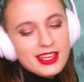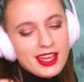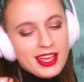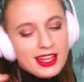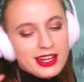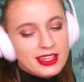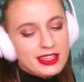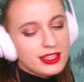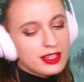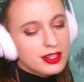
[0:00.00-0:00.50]

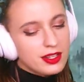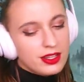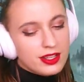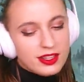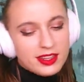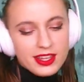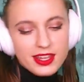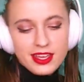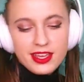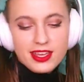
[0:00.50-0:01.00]
and a little,
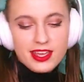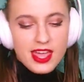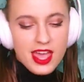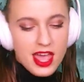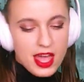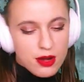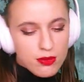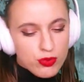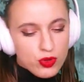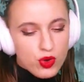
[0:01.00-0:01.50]
like,
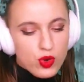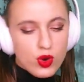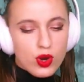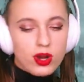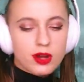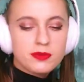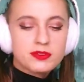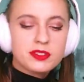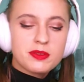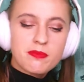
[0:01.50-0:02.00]
Cannibal
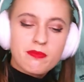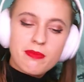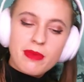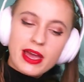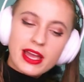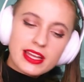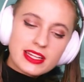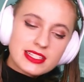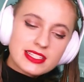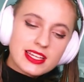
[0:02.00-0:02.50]
Corpse and
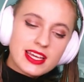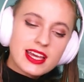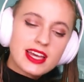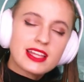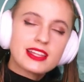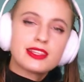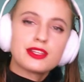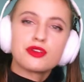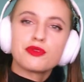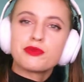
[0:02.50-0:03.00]

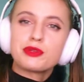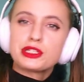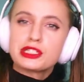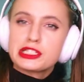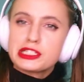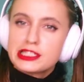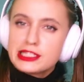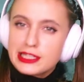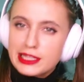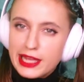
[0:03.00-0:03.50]
Megadeth, a little bit of
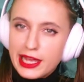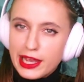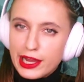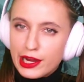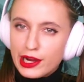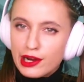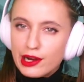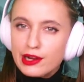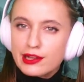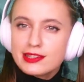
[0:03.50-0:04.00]

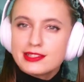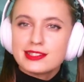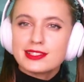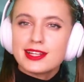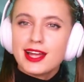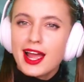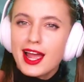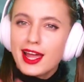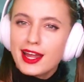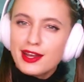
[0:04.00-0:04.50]
Slayer. That's
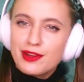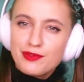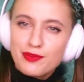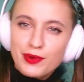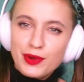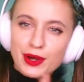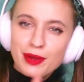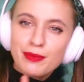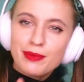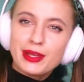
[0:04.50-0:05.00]
kind of
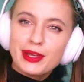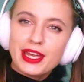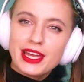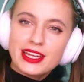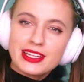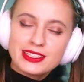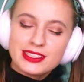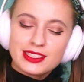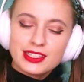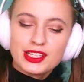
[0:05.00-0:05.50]
what I'm
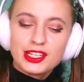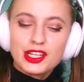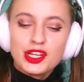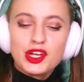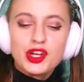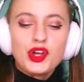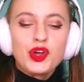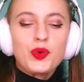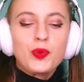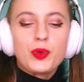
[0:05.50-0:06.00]
getting
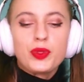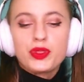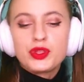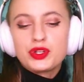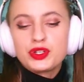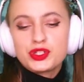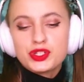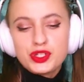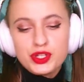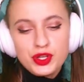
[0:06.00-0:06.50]
with
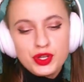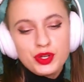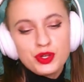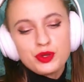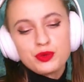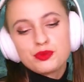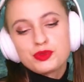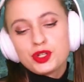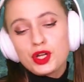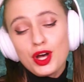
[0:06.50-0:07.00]

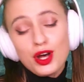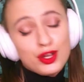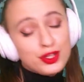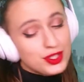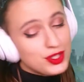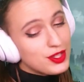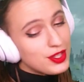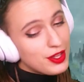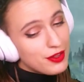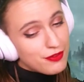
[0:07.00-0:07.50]
Entombed.
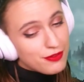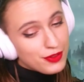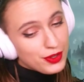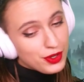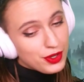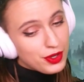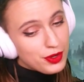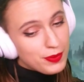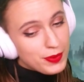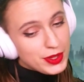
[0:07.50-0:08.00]
Also, they
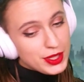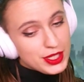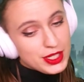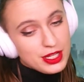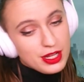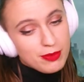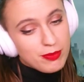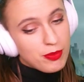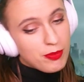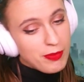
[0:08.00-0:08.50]
flirted with the
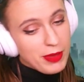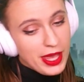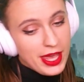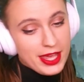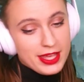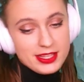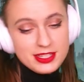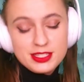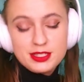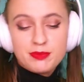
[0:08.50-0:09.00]
double
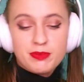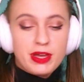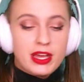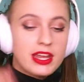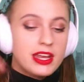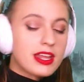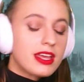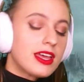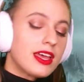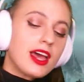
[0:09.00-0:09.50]
bass, but
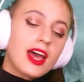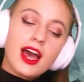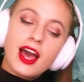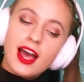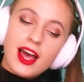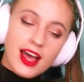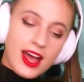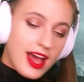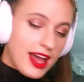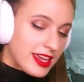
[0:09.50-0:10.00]

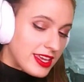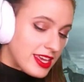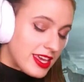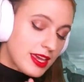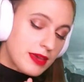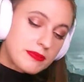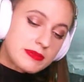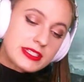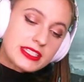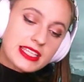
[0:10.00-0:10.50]
I
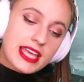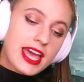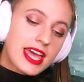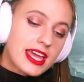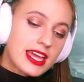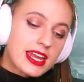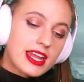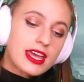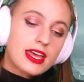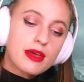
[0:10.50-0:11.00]
keep saying
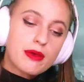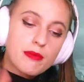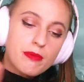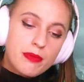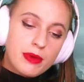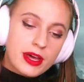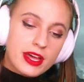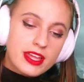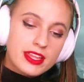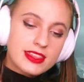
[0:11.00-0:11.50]
it,
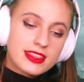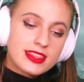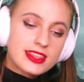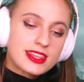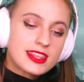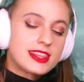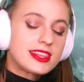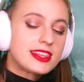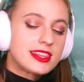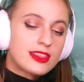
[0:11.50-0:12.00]
but
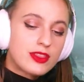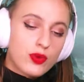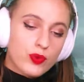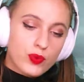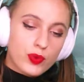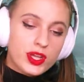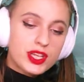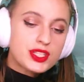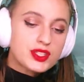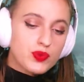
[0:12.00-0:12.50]
the
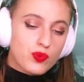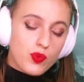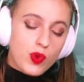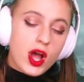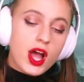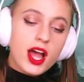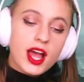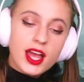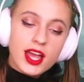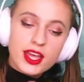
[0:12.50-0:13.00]
reason
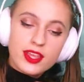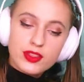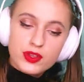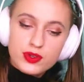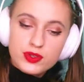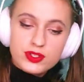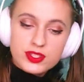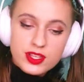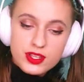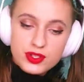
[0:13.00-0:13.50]
why
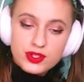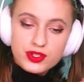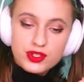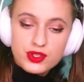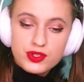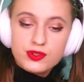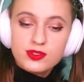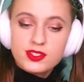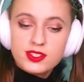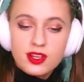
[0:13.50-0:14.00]
those other
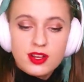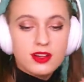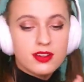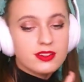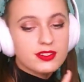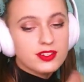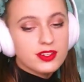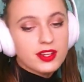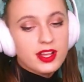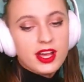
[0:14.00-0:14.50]
two
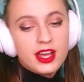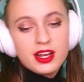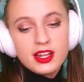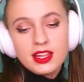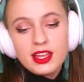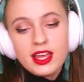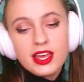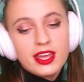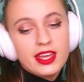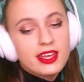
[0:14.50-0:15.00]
songs are kind of
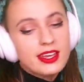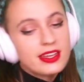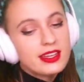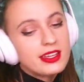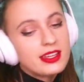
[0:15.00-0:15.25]
like,